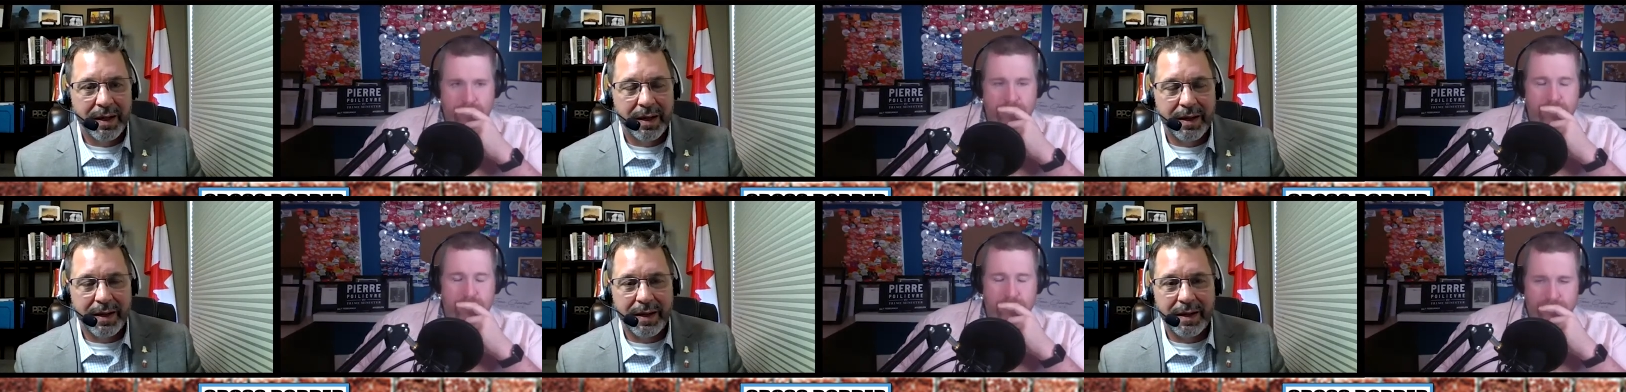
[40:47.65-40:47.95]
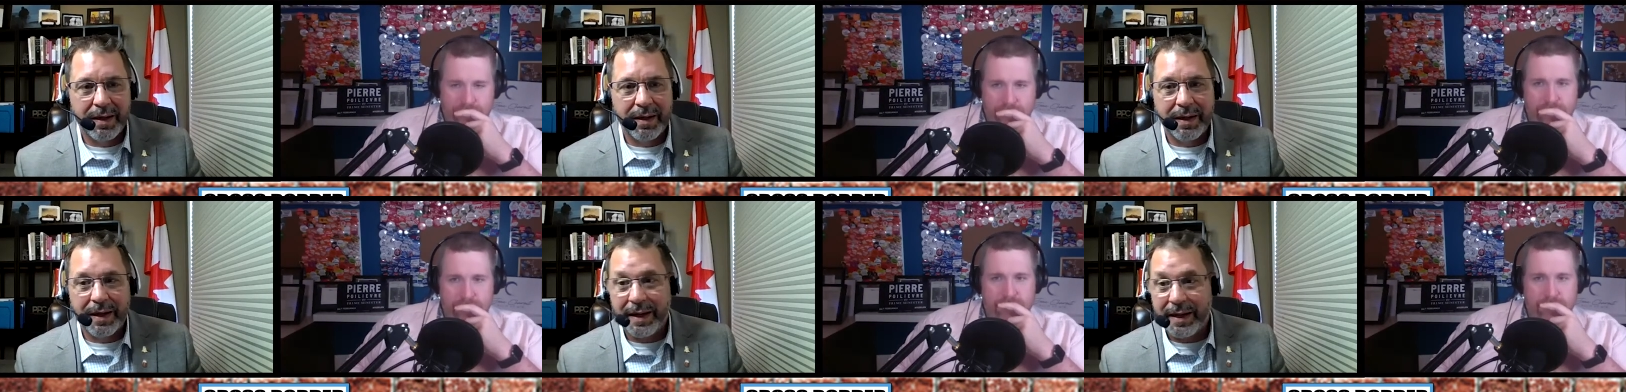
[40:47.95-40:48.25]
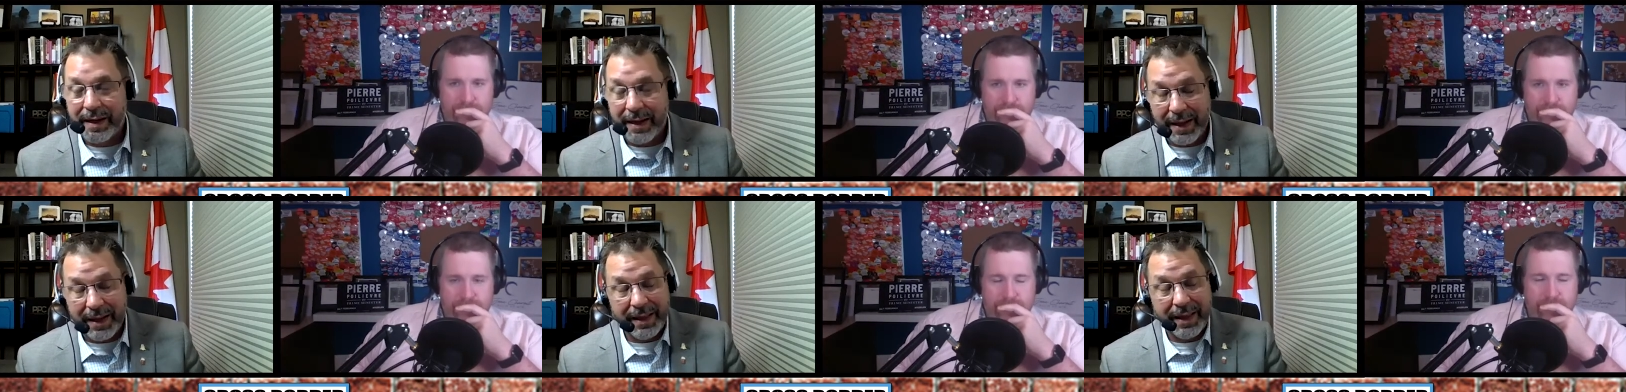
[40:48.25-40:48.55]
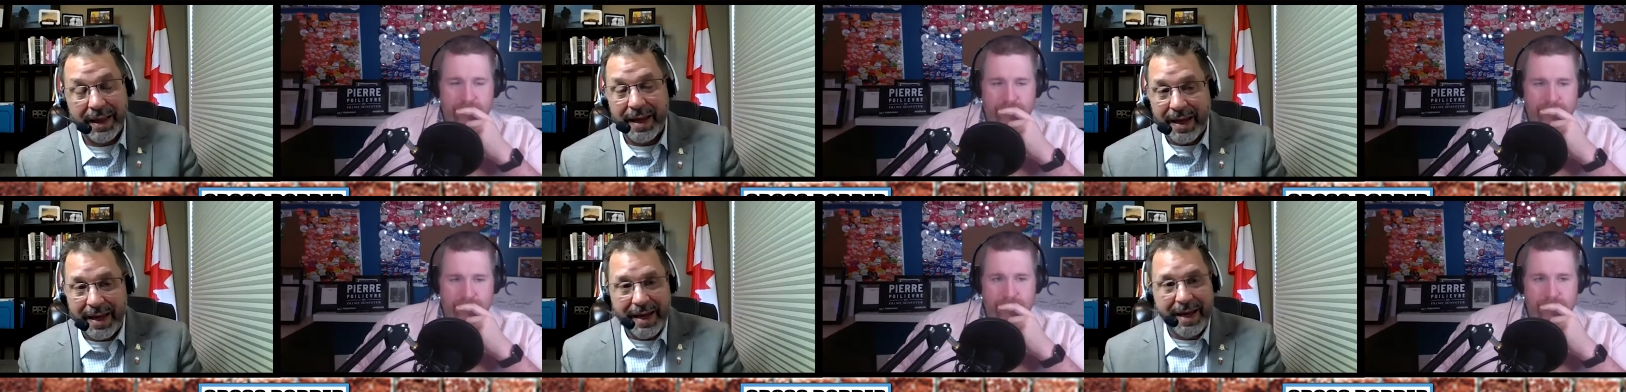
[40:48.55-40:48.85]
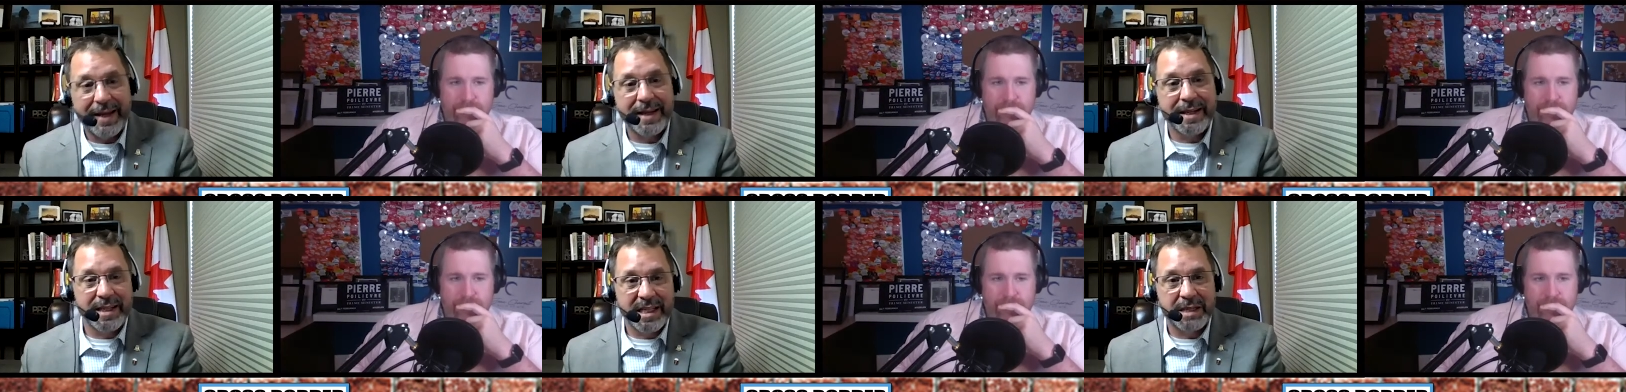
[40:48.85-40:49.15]
Speaker 1: and they
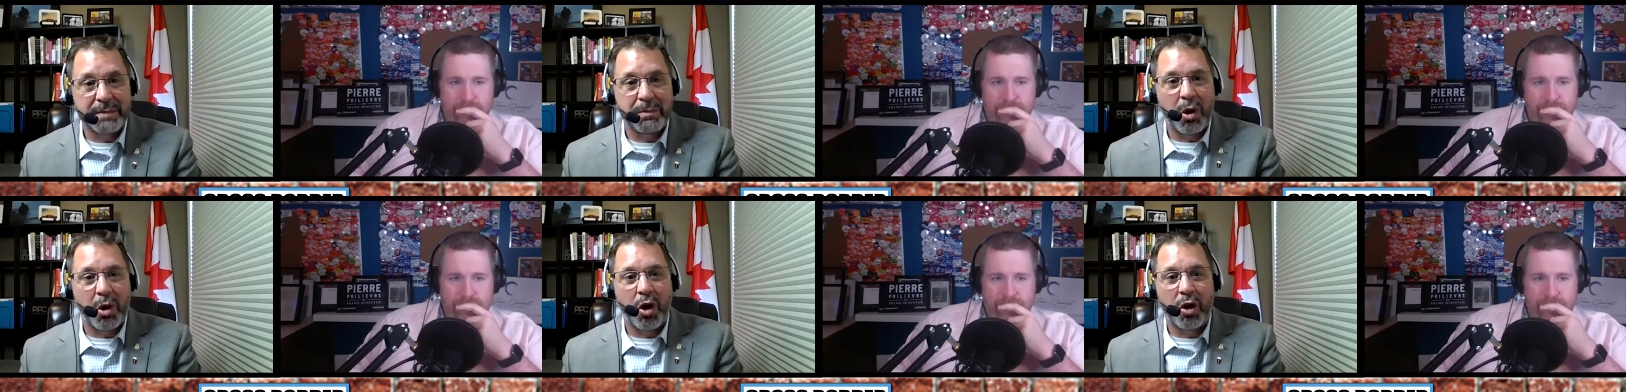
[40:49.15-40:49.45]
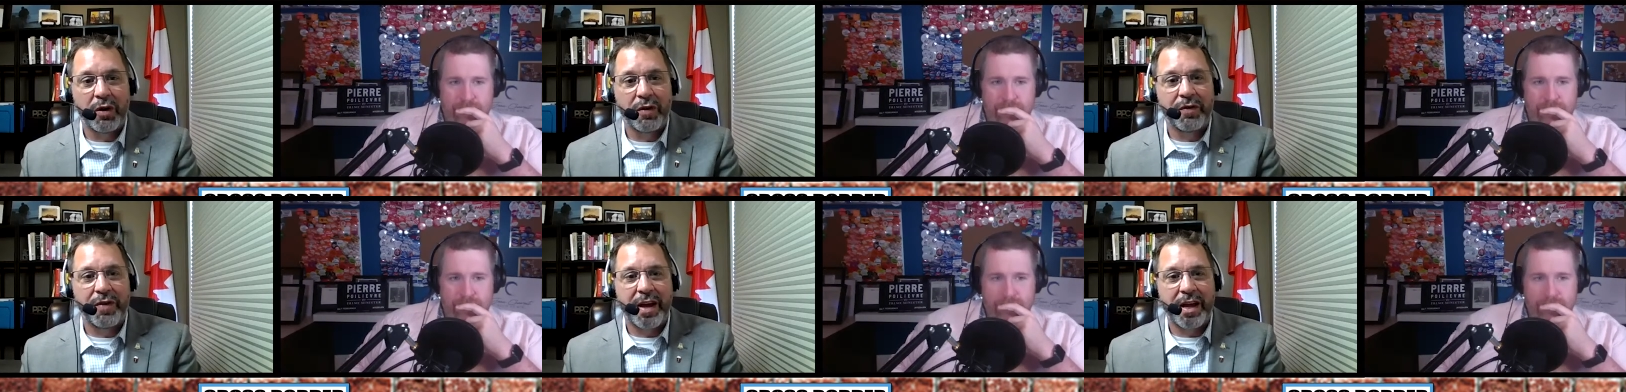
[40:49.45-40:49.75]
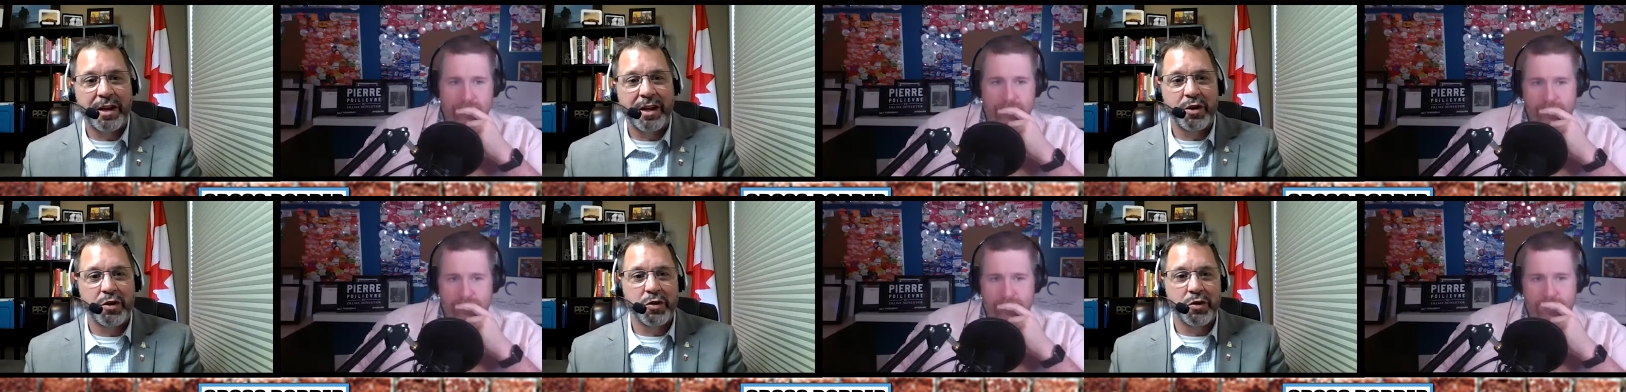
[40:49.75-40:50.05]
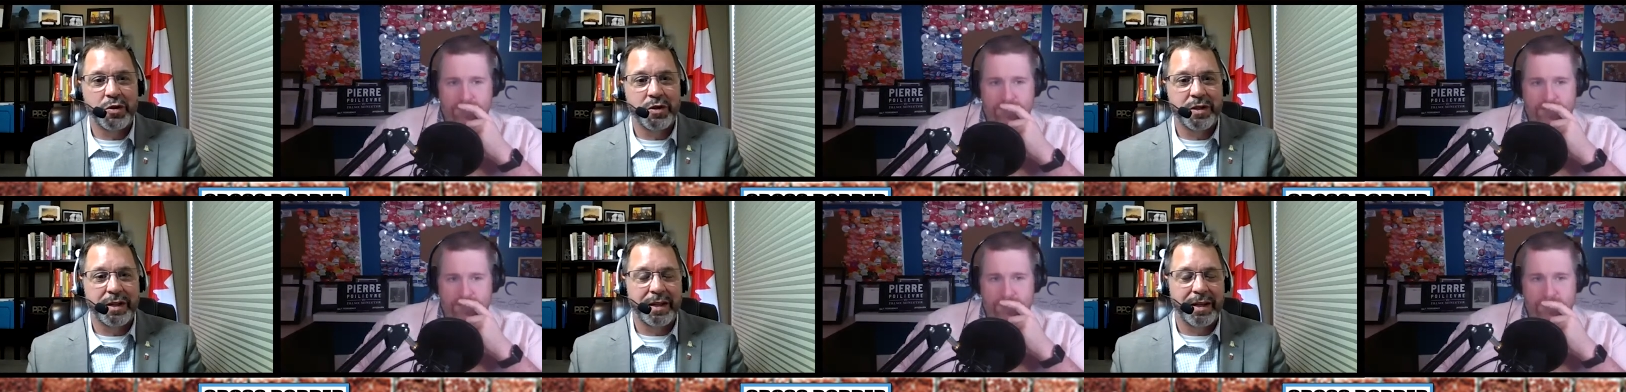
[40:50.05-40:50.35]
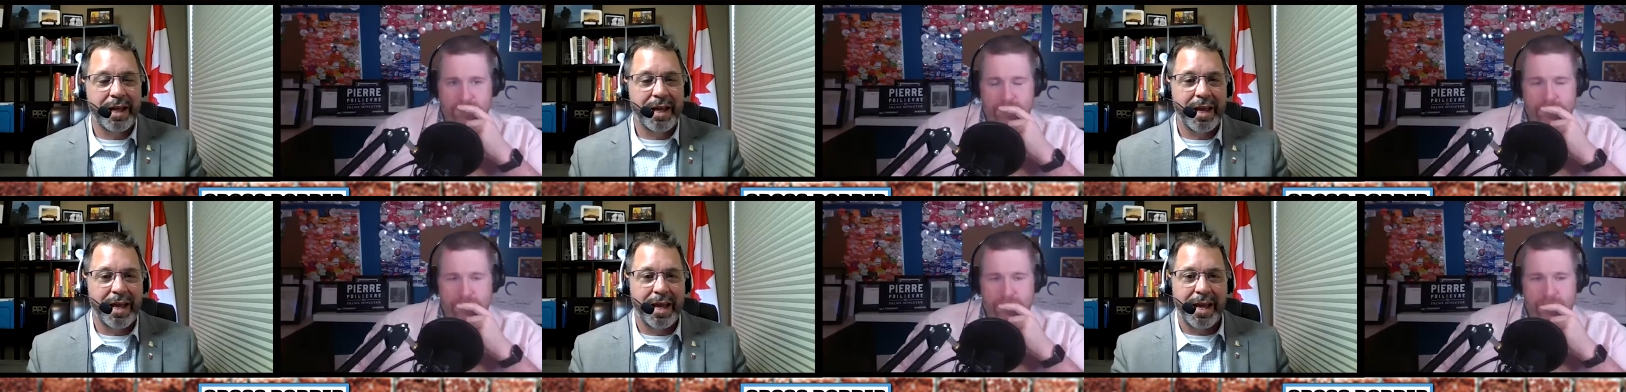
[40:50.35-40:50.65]
hit smaller venues and
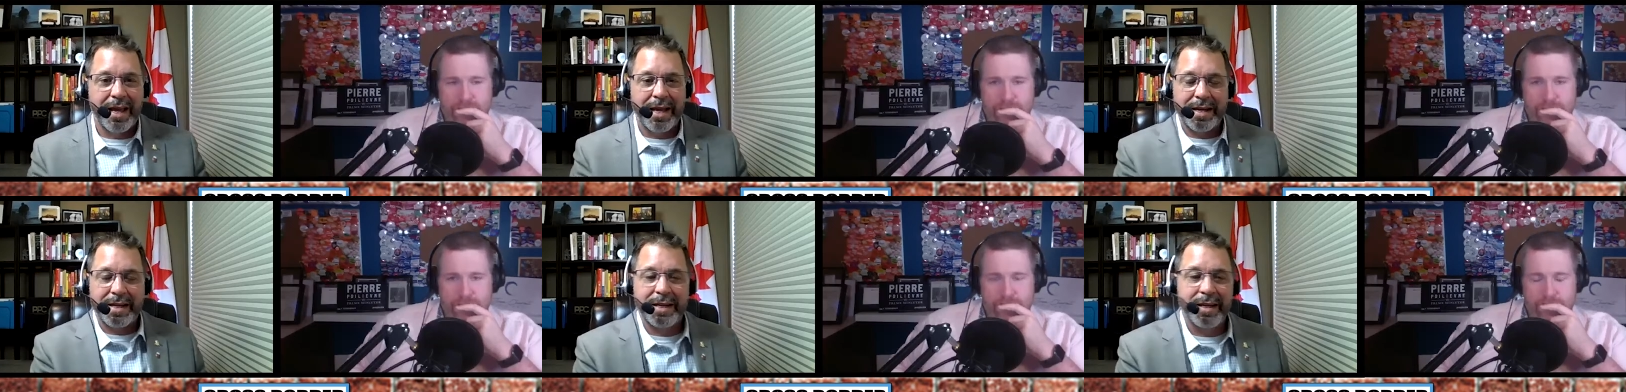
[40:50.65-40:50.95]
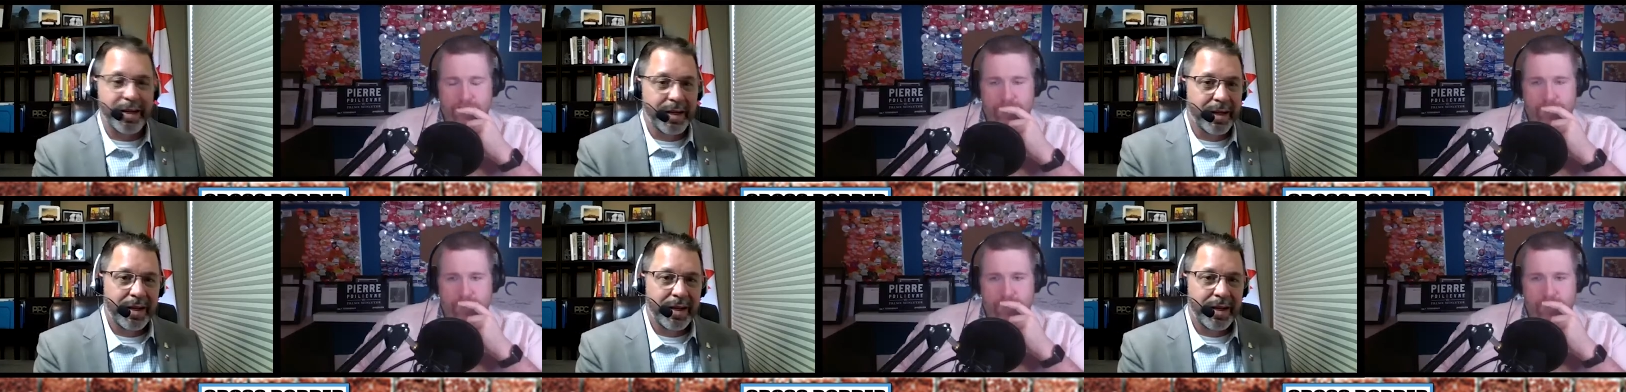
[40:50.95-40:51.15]
they hit